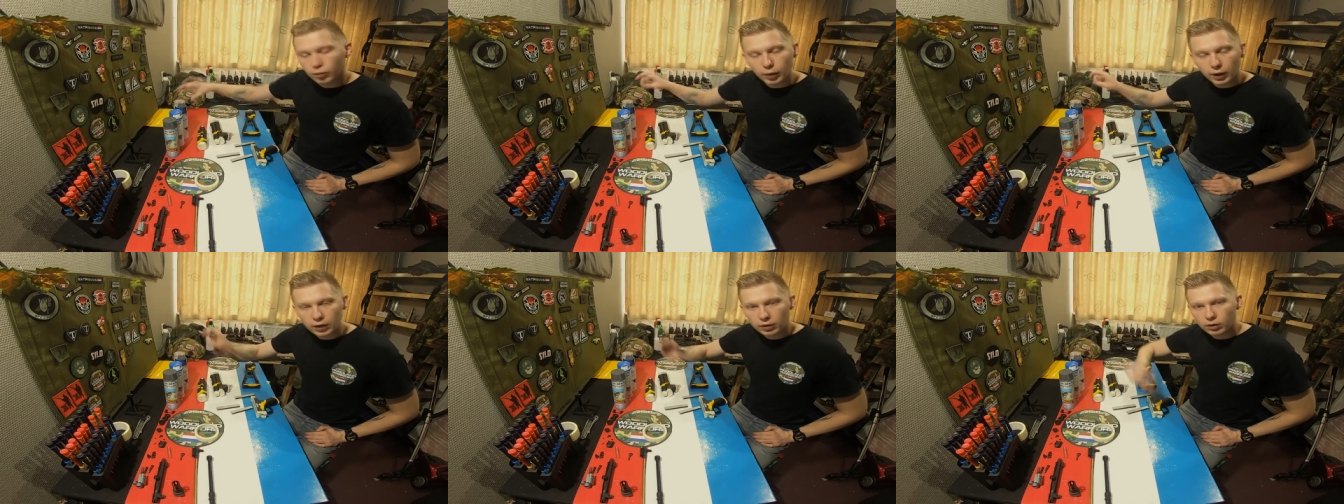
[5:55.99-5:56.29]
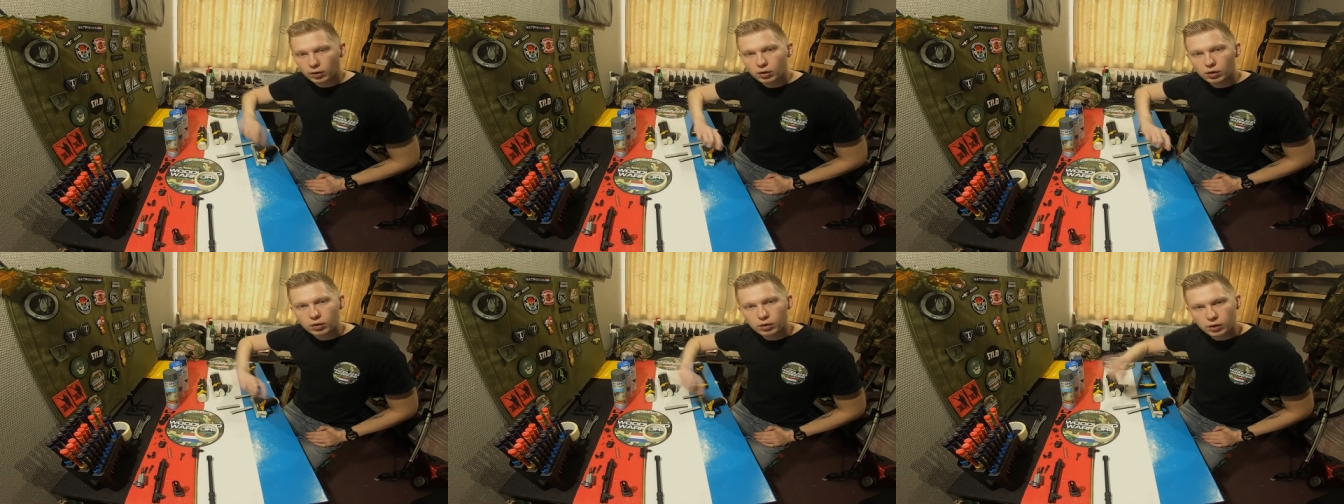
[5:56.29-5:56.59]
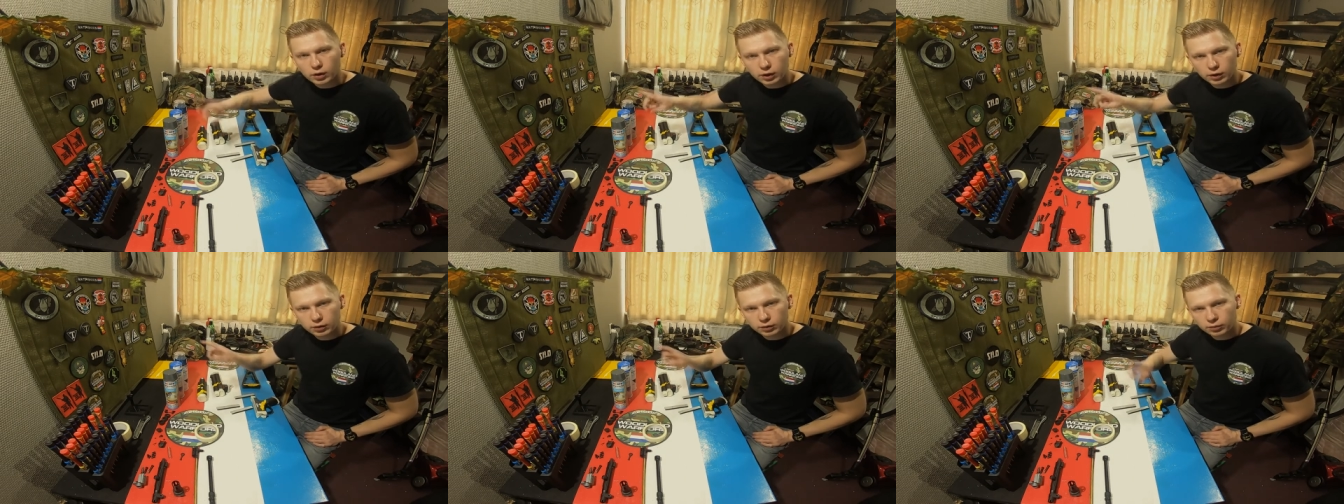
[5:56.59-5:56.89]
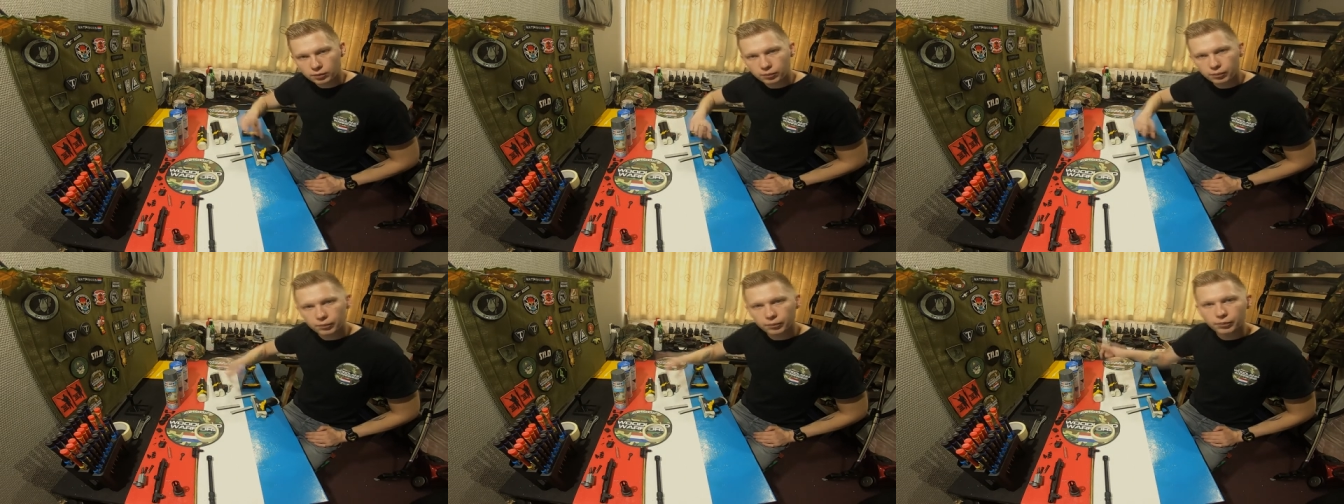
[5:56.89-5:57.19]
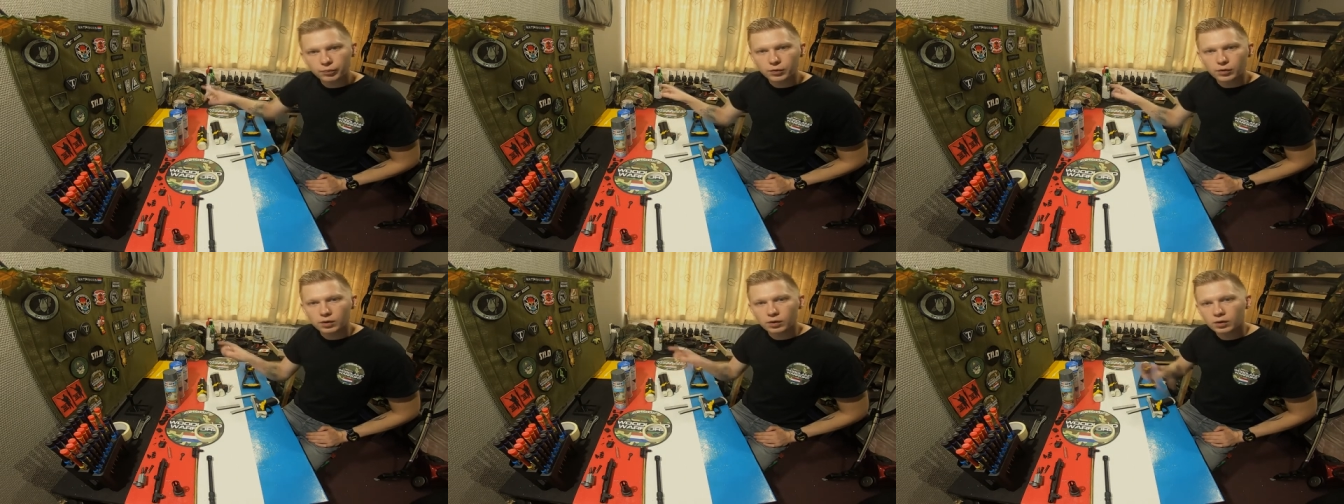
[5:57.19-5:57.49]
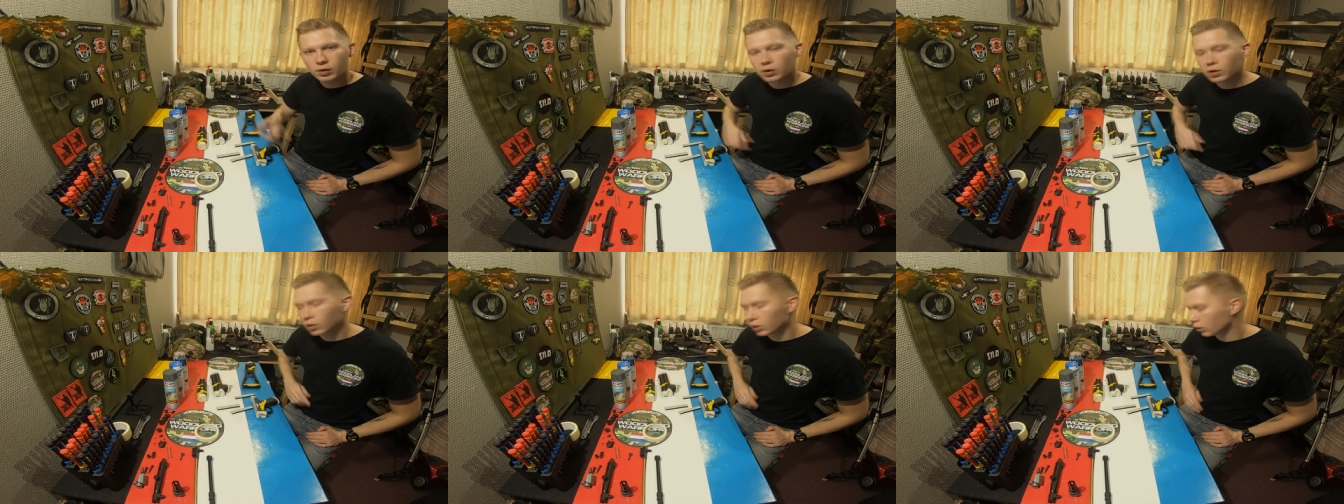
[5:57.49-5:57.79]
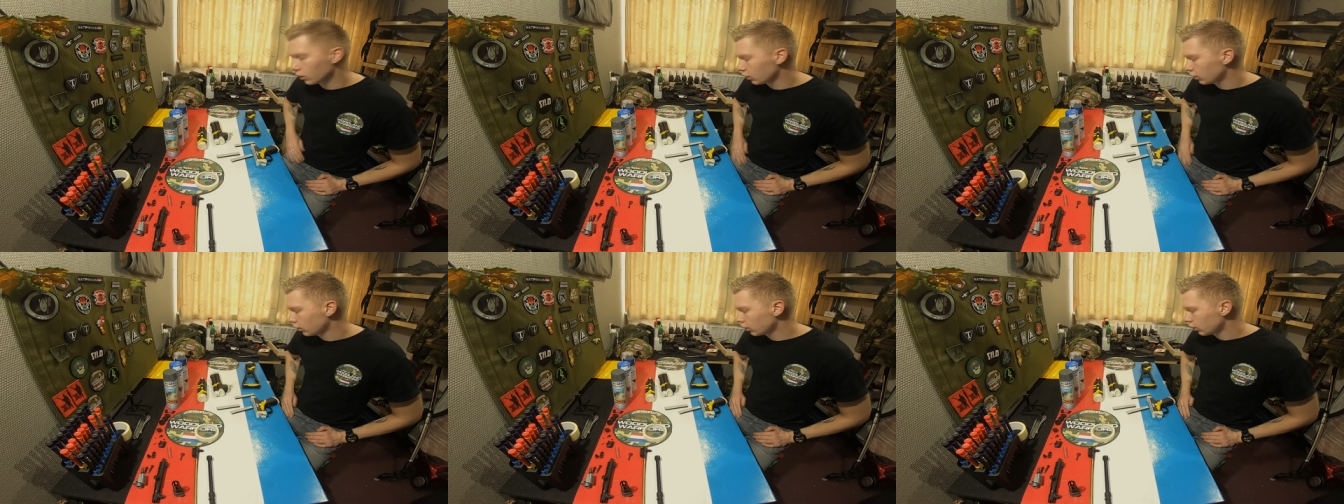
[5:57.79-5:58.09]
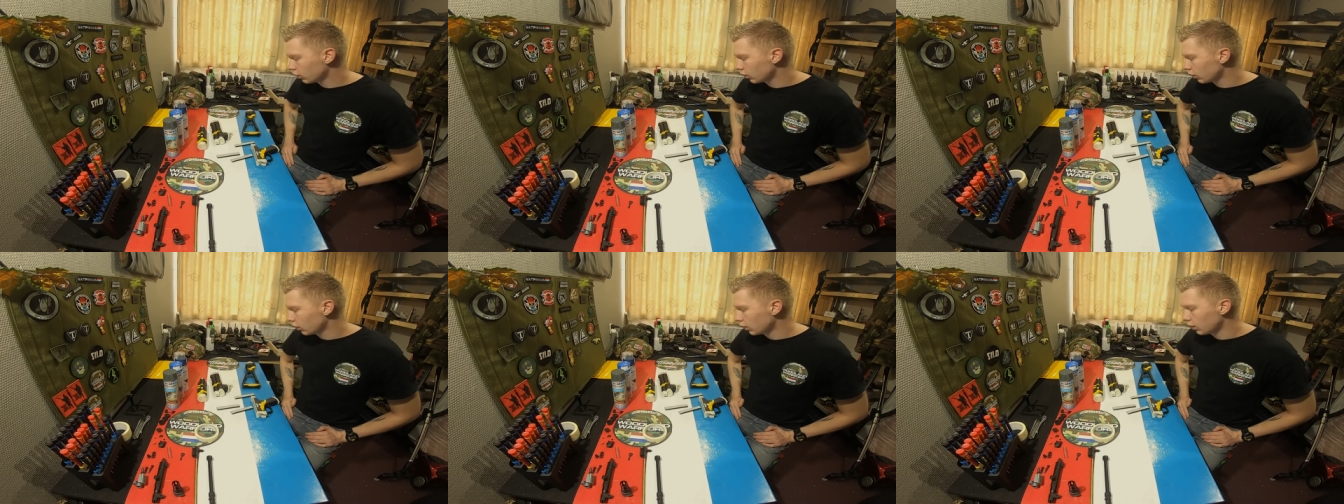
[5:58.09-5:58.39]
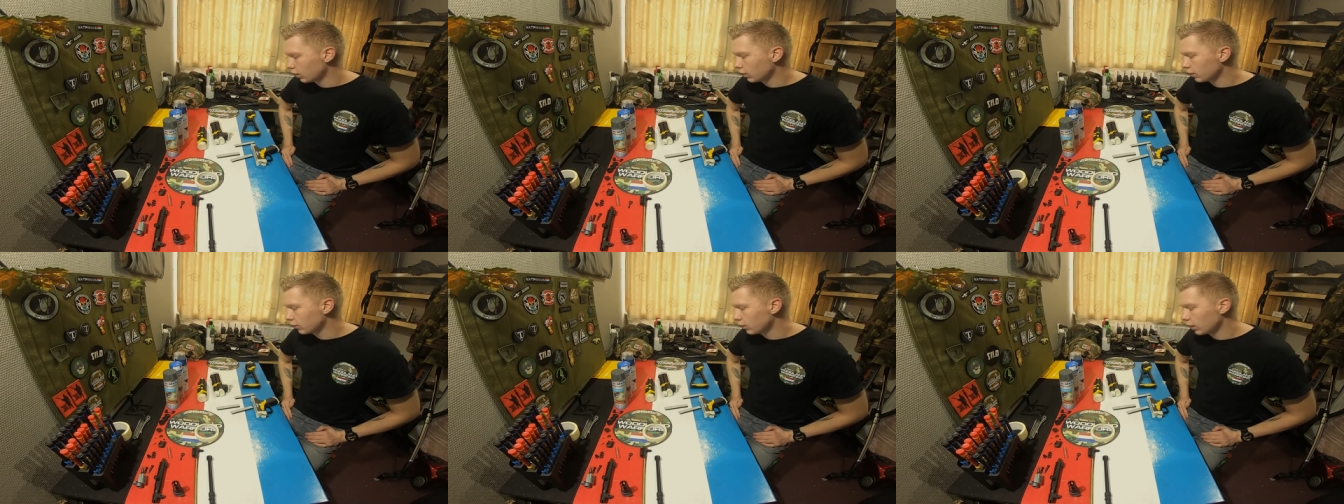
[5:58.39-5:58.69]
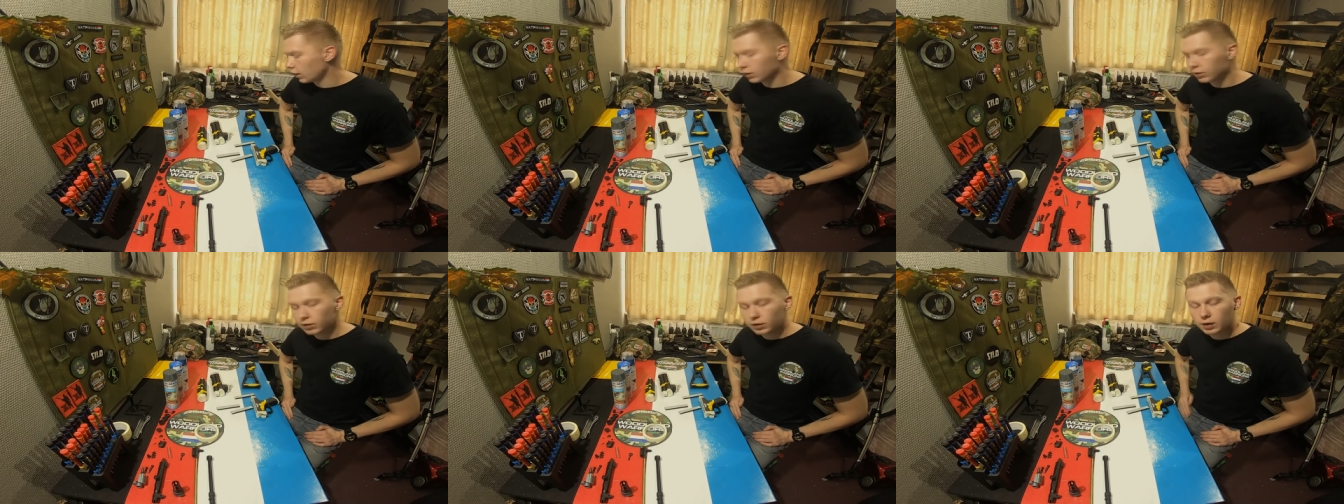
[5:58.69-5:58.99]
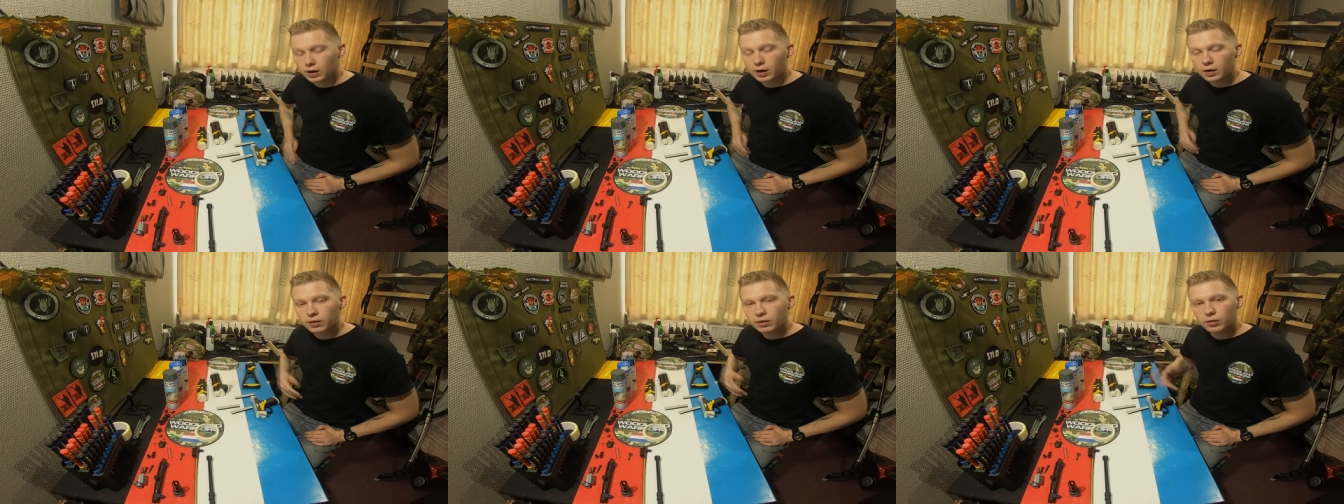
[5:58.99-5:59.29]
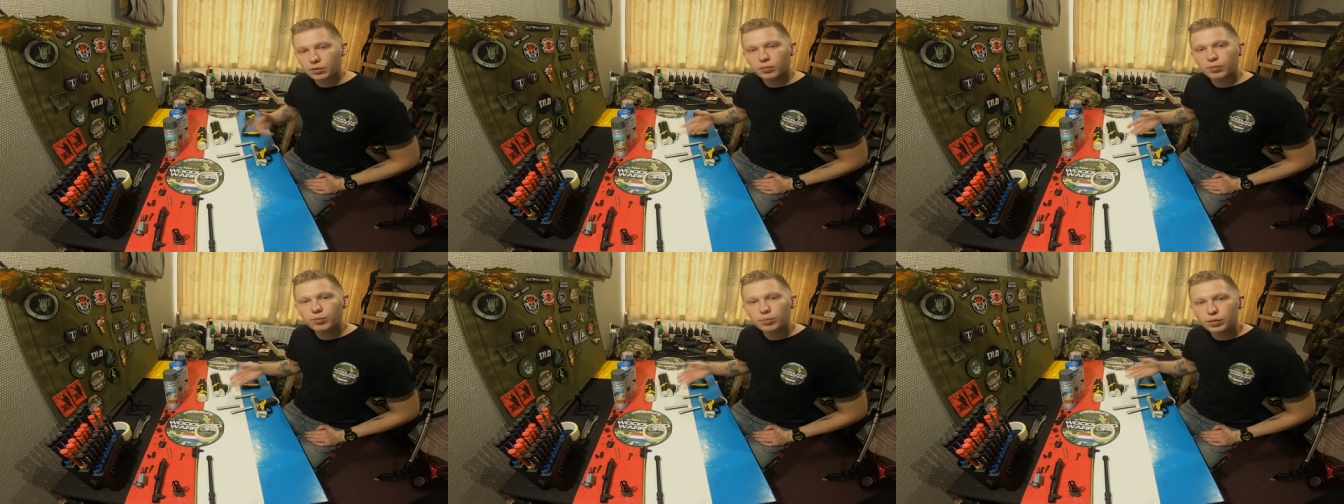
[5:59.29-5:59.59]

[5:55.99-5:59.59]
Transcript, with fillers: paint the whole gun and after that